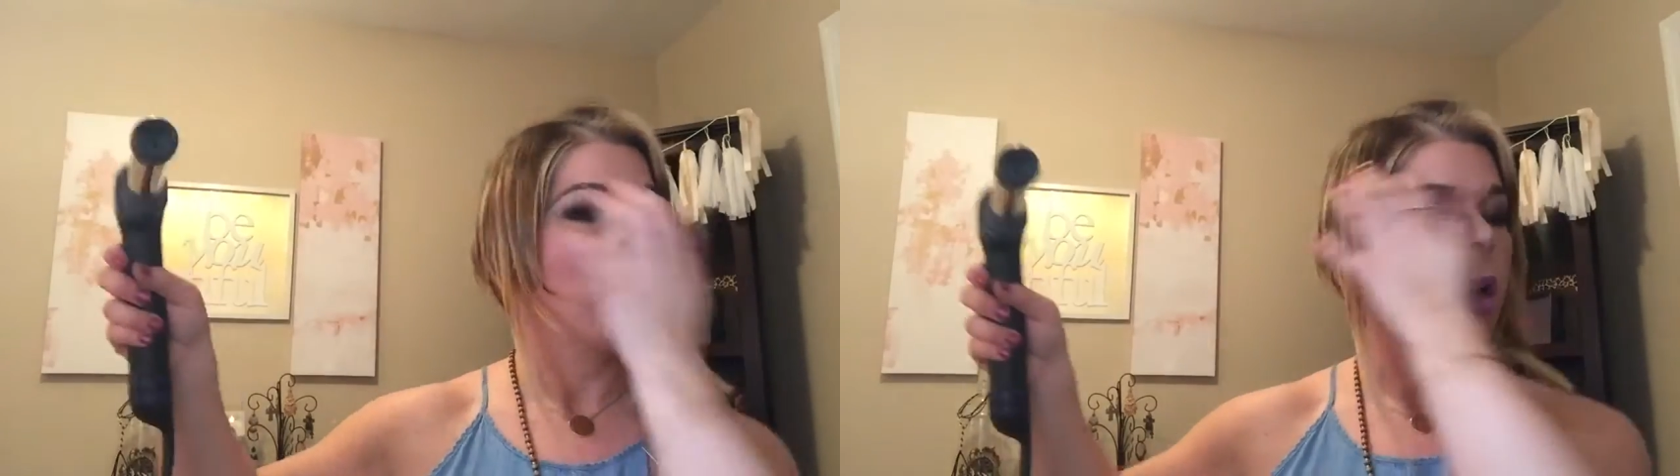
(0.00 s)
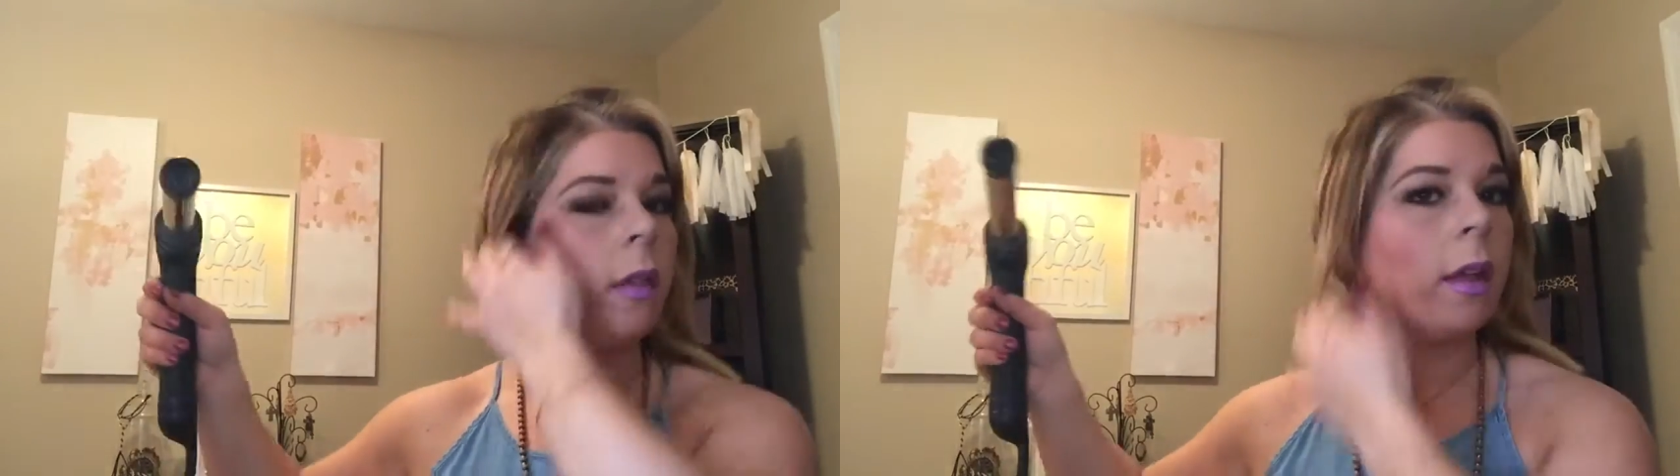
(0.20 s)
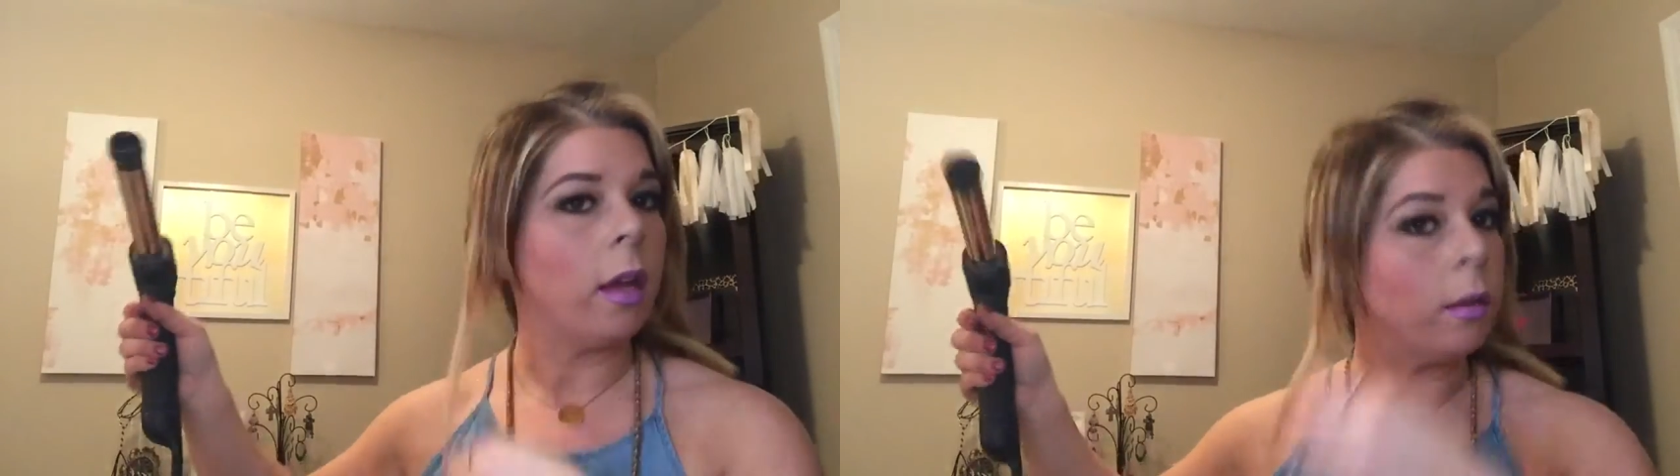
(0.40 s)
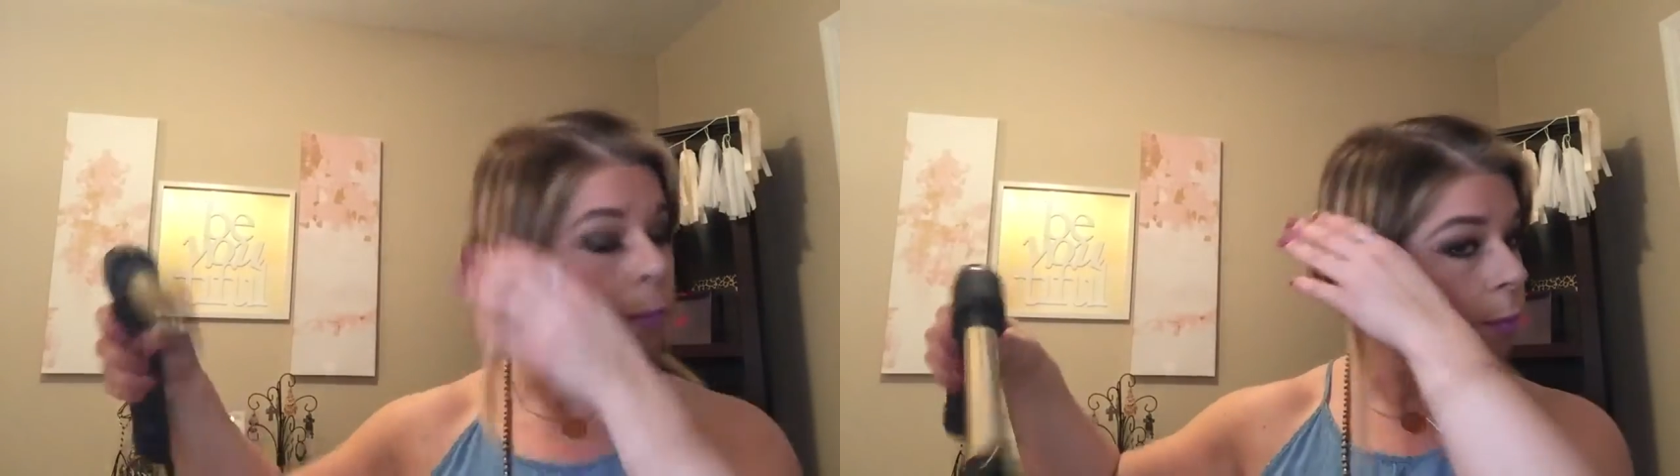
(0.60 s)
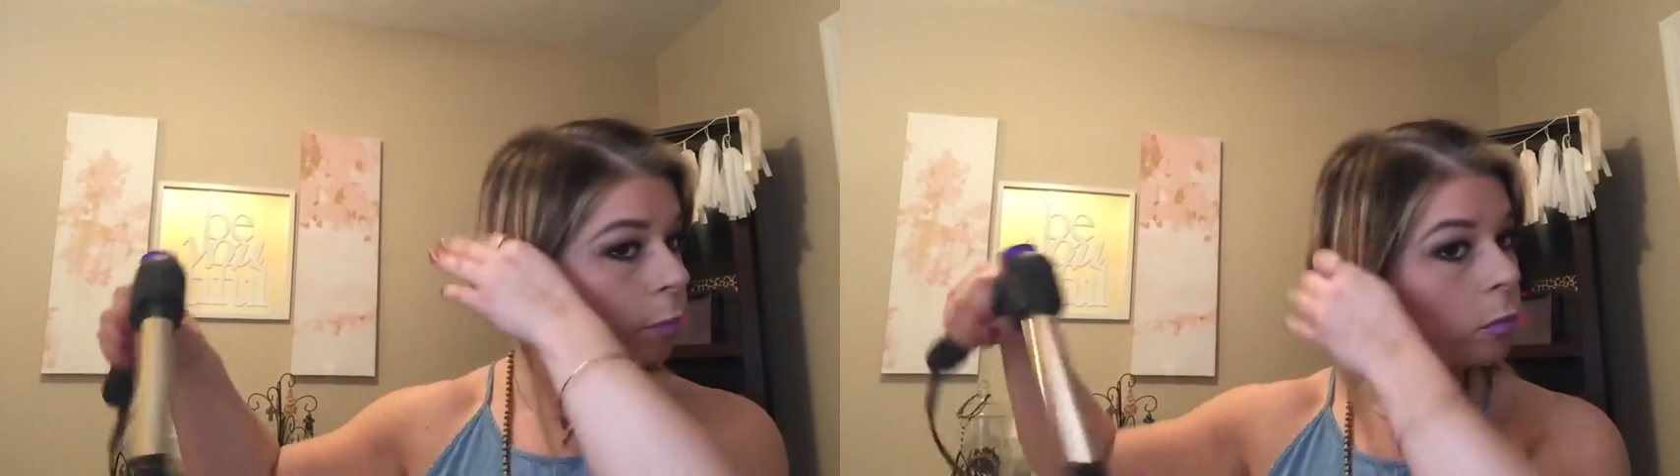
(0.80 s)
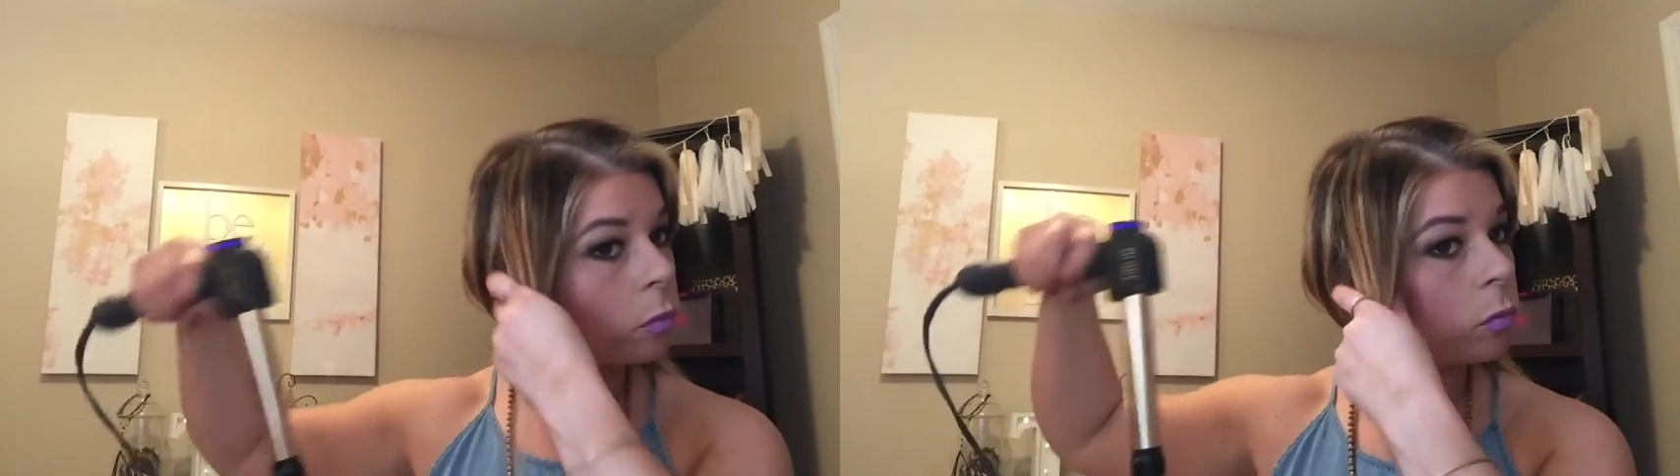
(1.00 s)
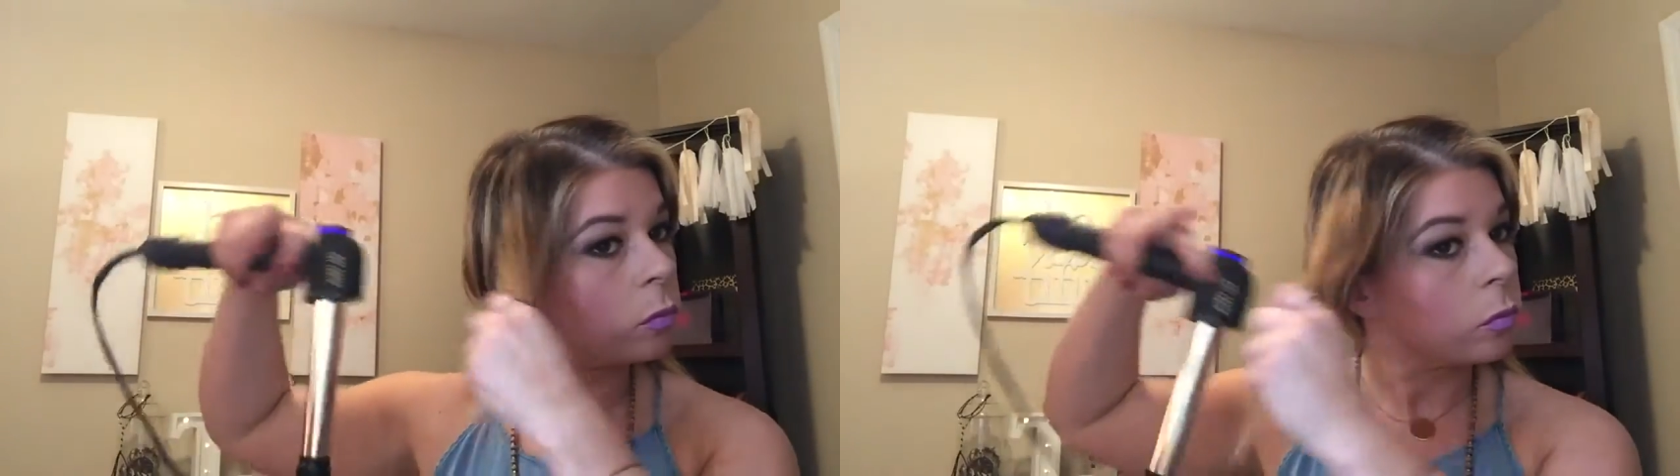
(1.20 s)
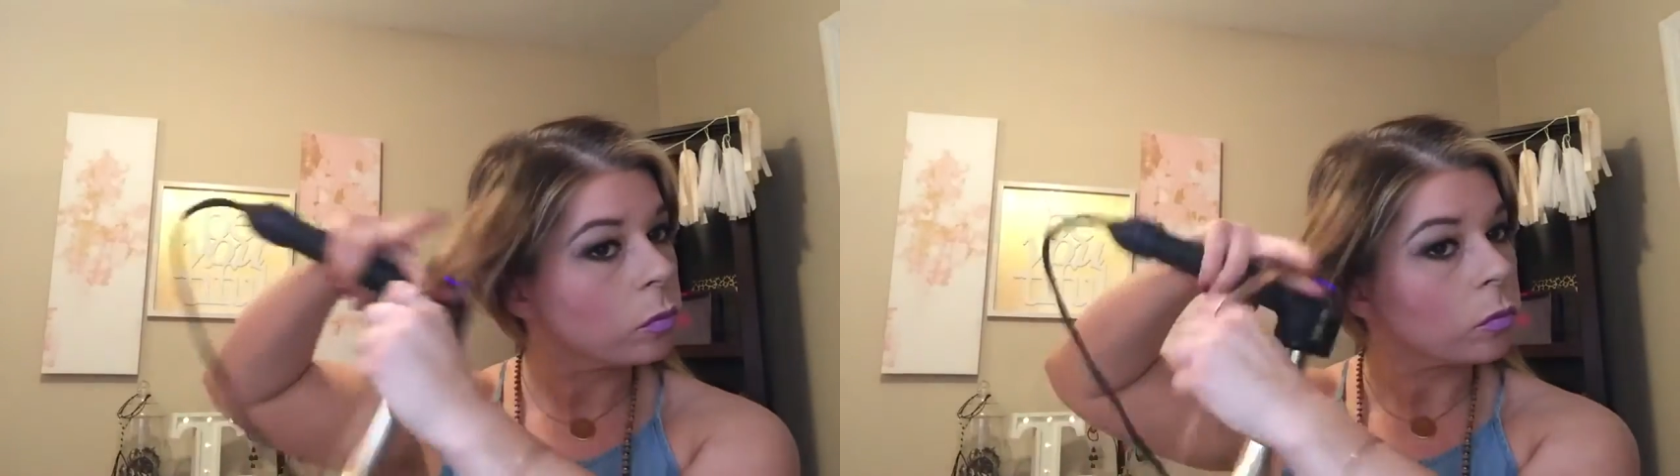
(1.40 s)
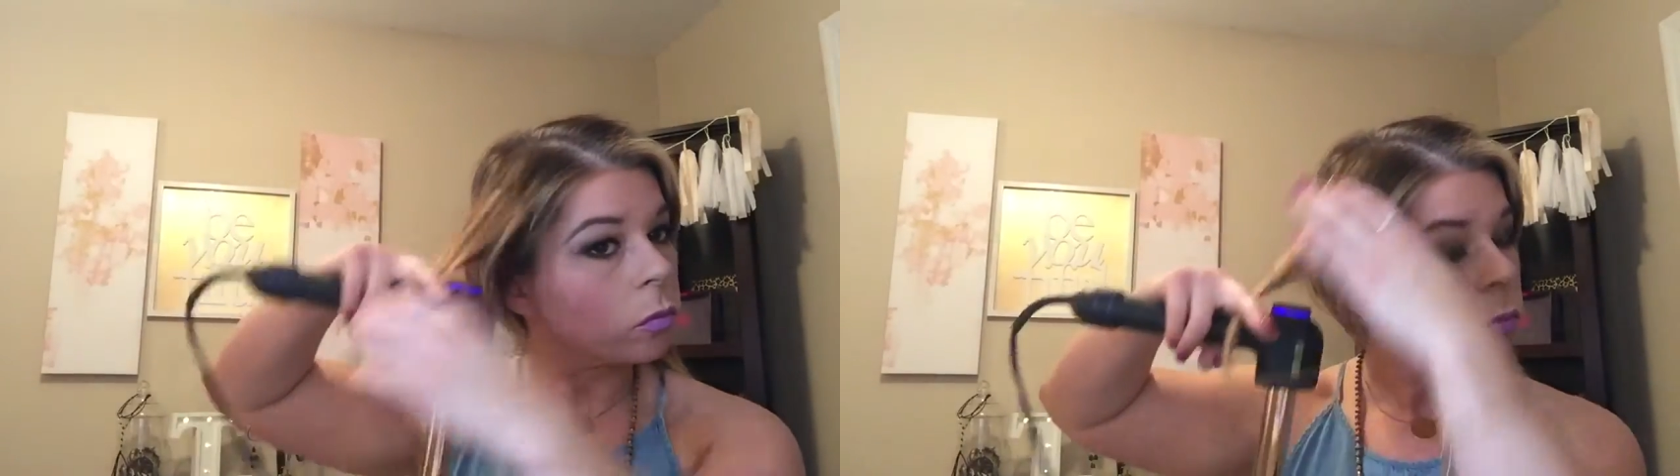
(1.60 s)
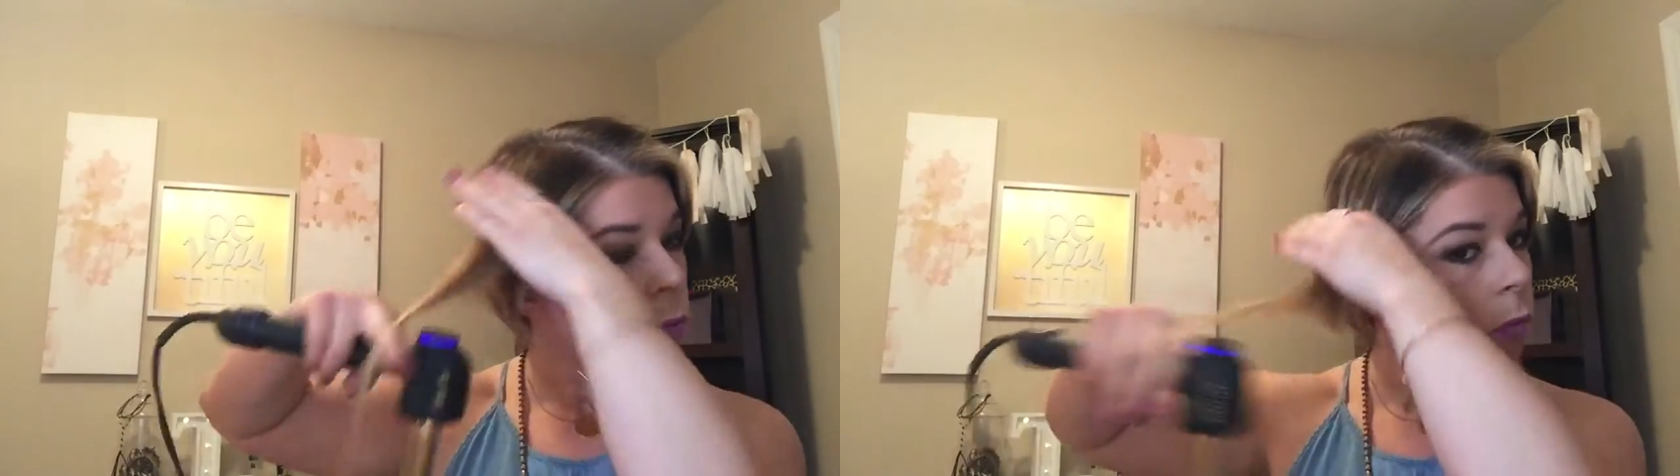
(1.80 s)
And then
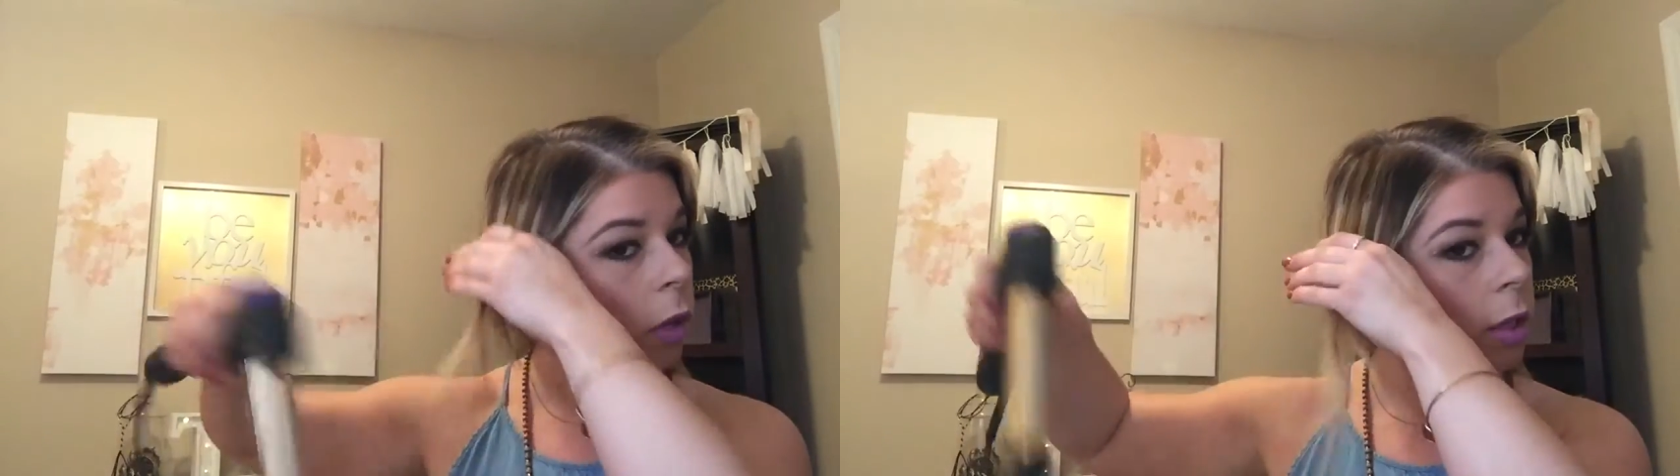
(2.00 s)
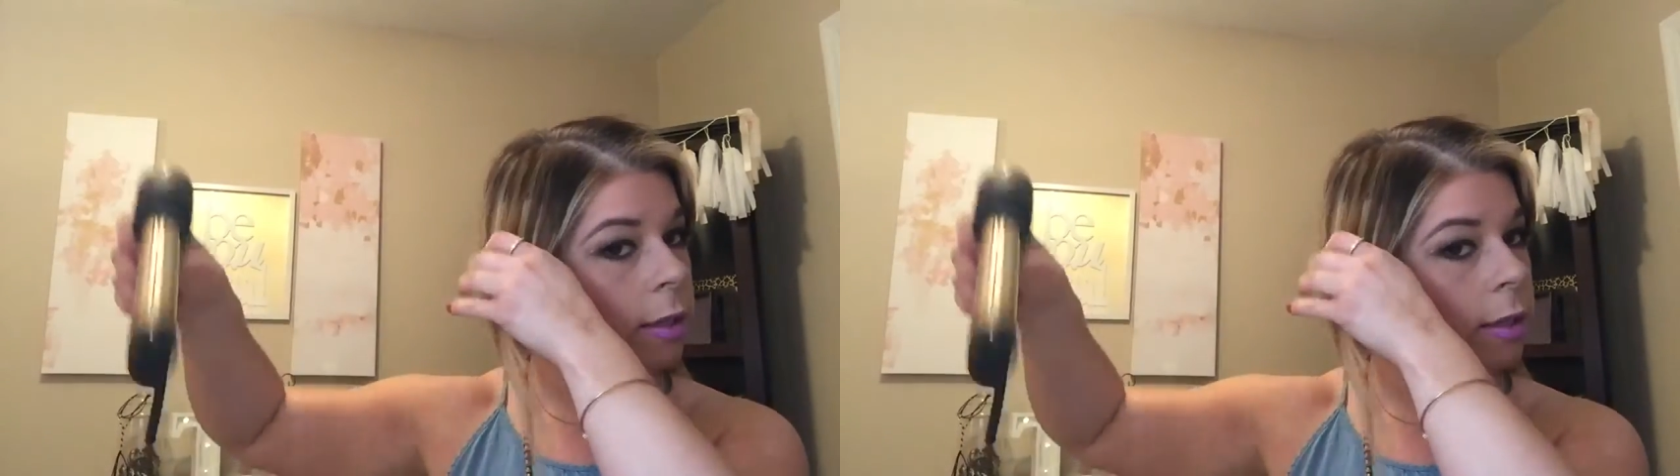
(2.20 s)
you